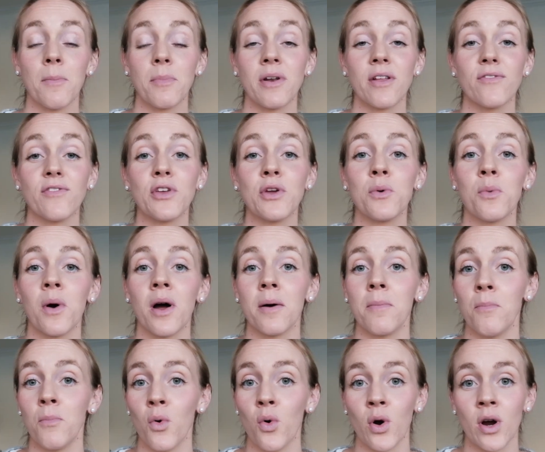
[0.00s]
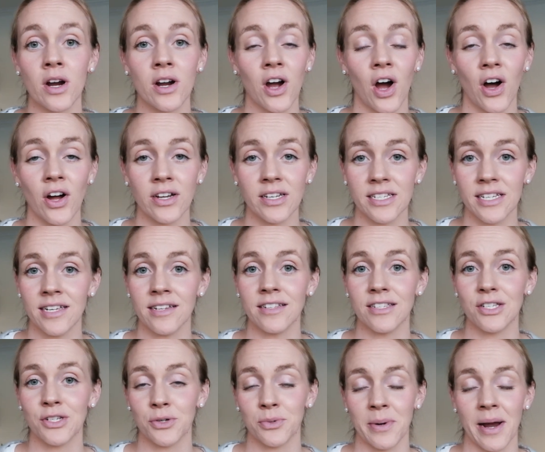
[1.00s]
But if you want more content
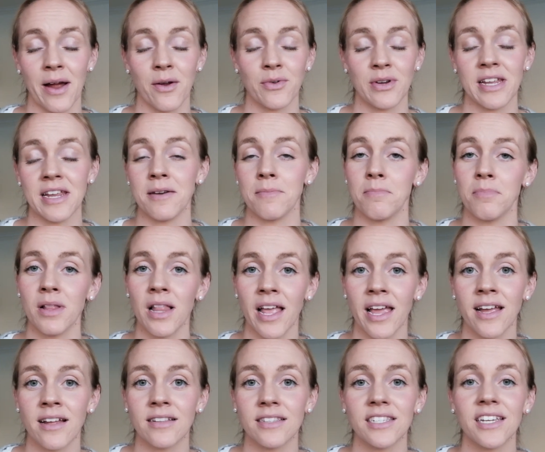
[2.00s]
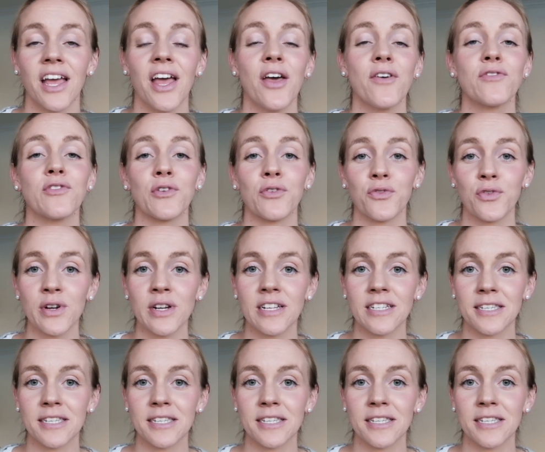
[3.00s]
surrounding plants, feel free to